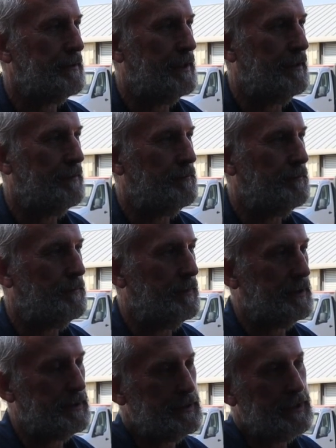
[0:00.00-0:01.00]
Um,
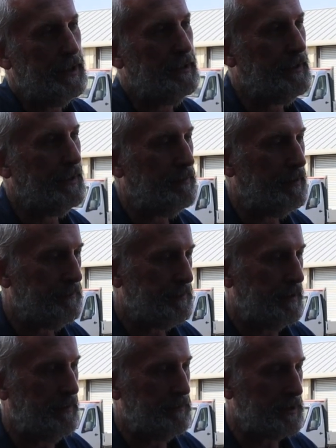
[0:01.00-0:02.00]
as I say, I think we
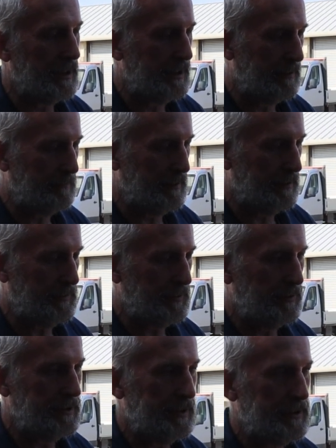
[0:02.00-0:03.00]
it was laid up in the
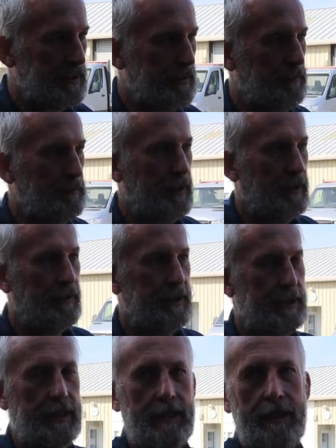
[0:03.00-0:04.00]
30s, so it'd be
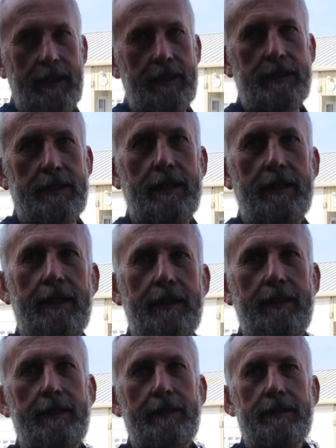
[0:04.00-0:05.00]
90 years
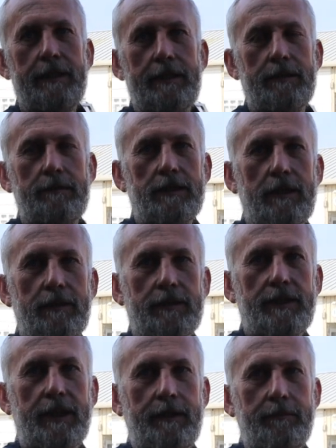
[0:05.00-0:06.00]
since it was
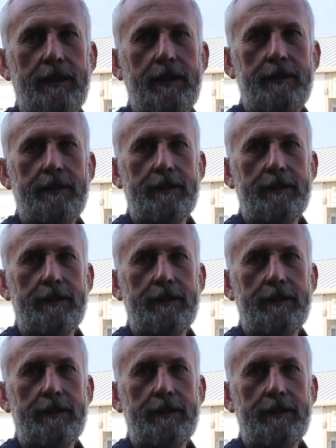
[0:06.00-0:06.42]
last steamed.